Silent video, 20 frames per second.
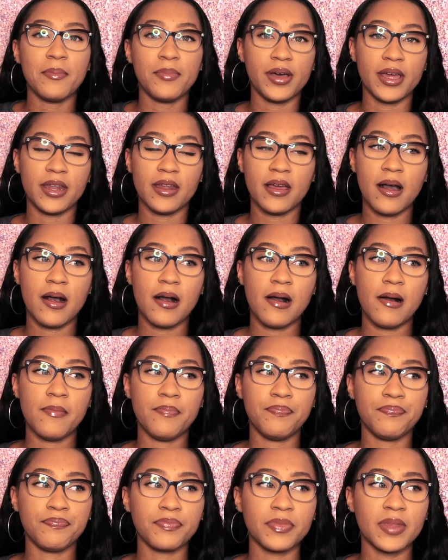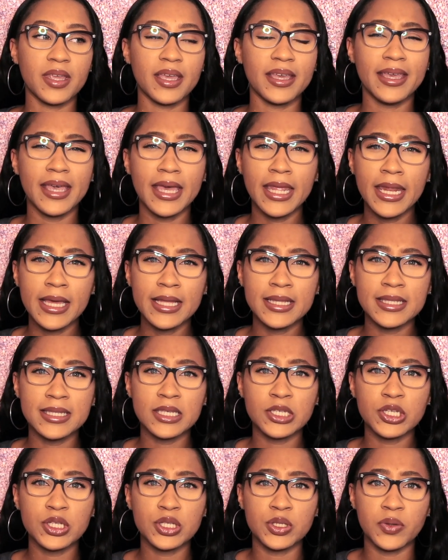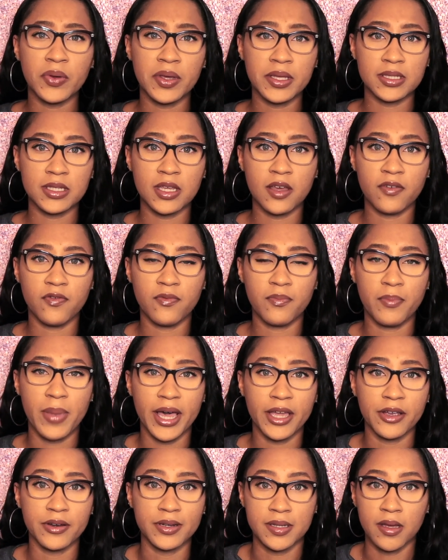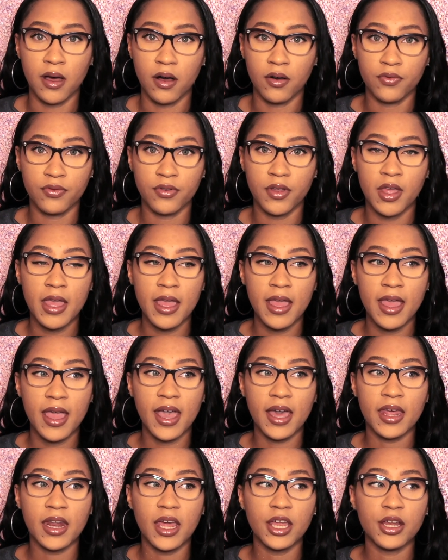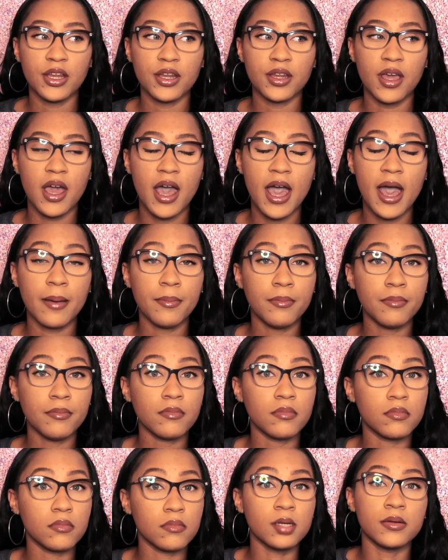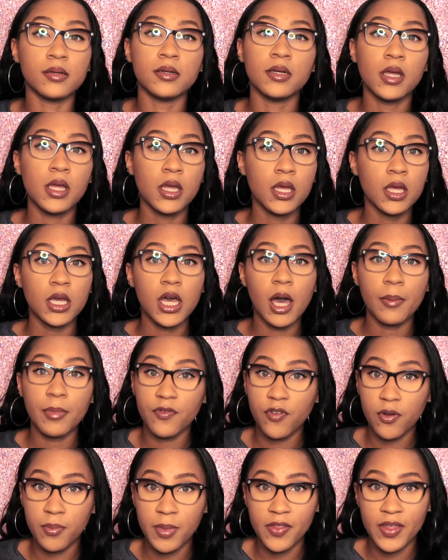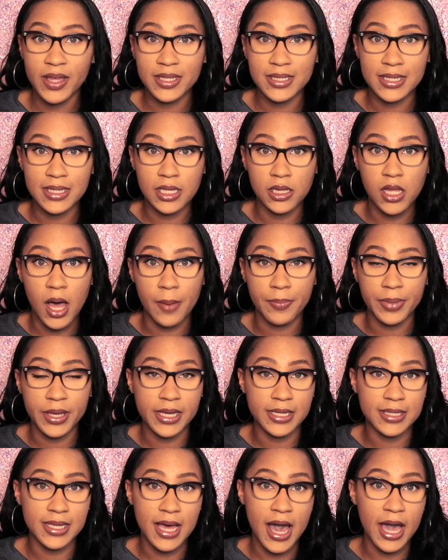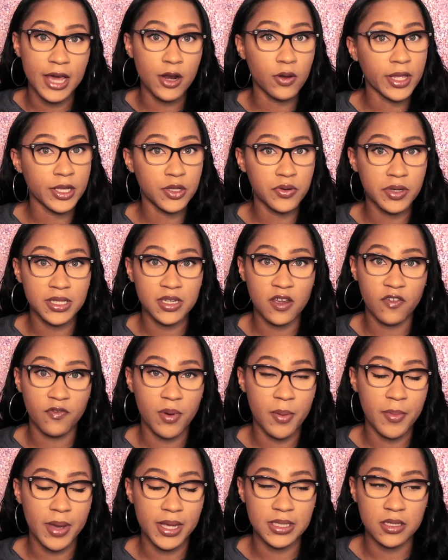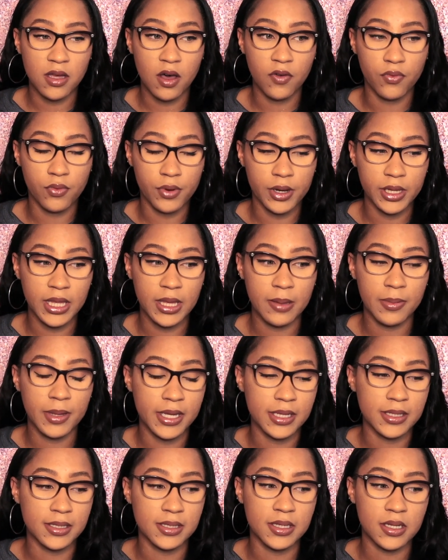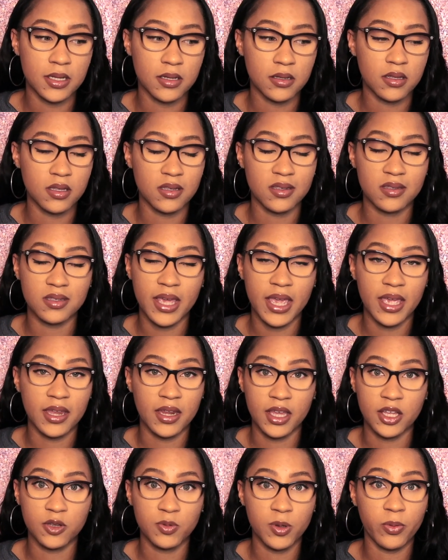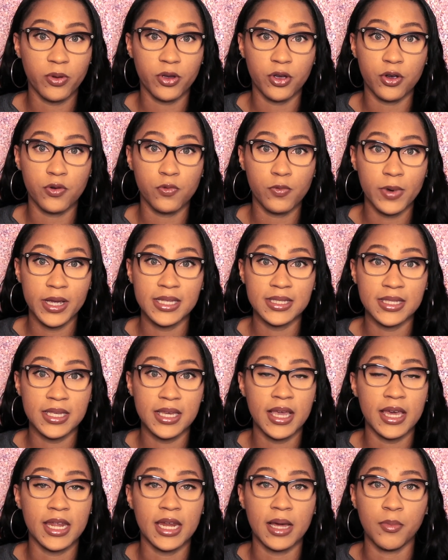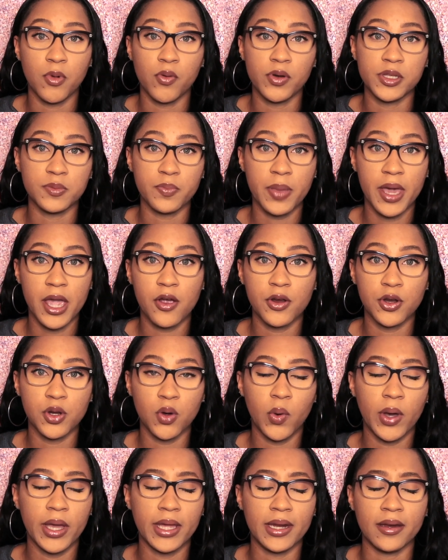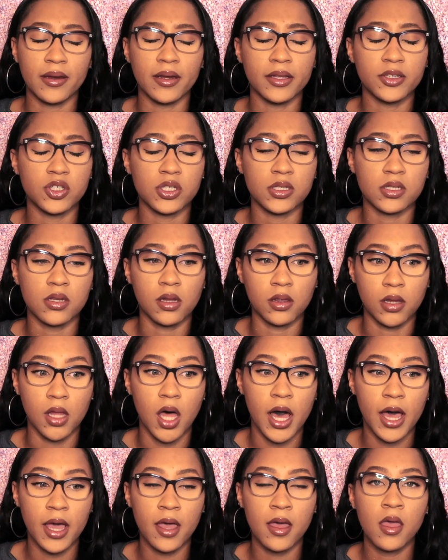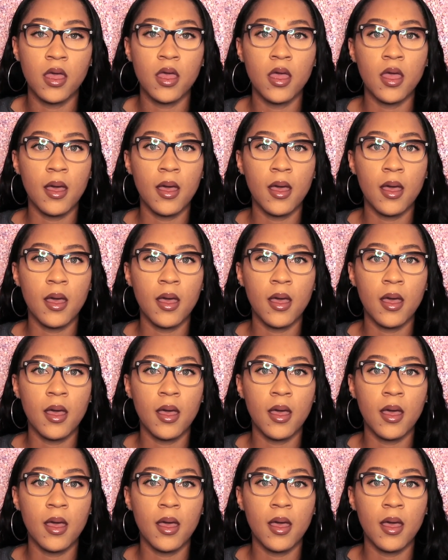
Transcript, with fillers: but um, get into just doing stuff by yourself. And I, I'm coming from me that says a lot because I don't like doing stuff by myself really because this day and age people are crazy and I'm always paranoid and it's just a lot.